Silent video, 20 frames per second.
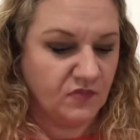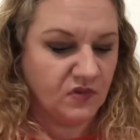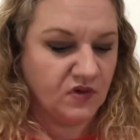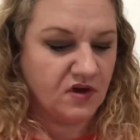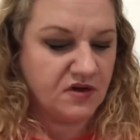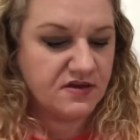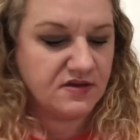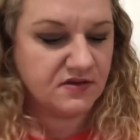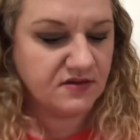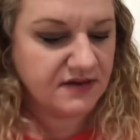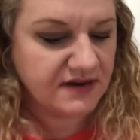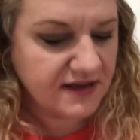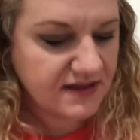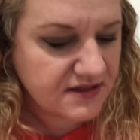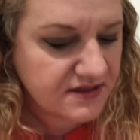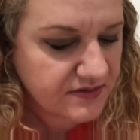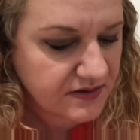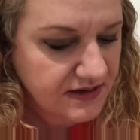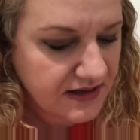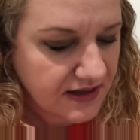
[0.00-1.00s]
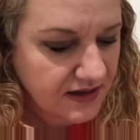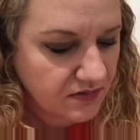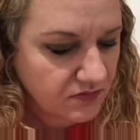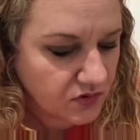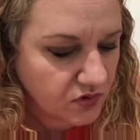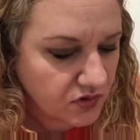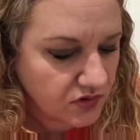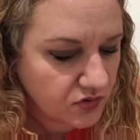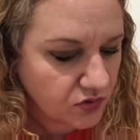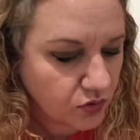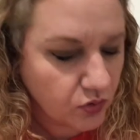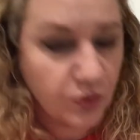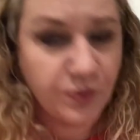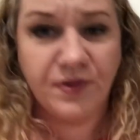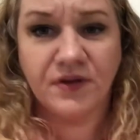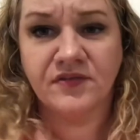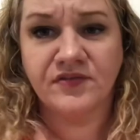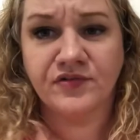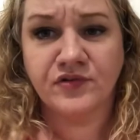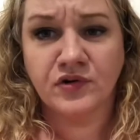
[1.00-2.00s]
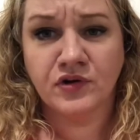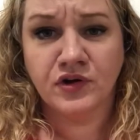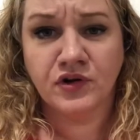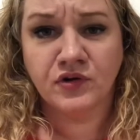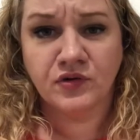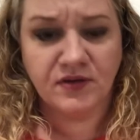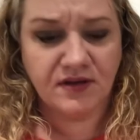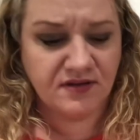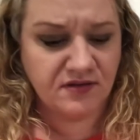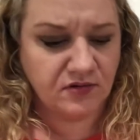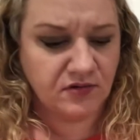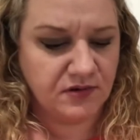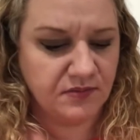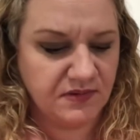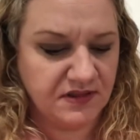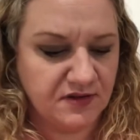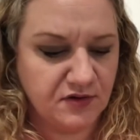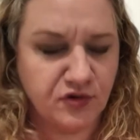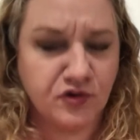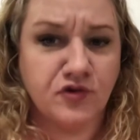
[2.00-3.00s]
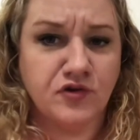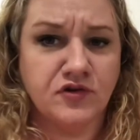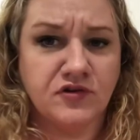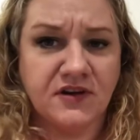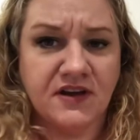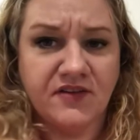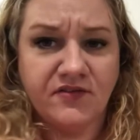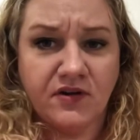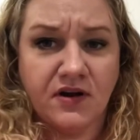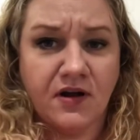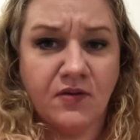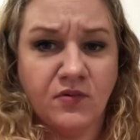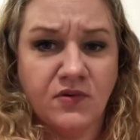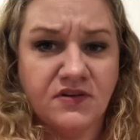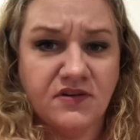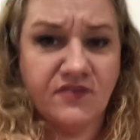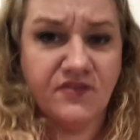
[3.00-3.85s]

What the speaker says: So the next one I am going to open for you is going to be the Screwdriver. I wonder if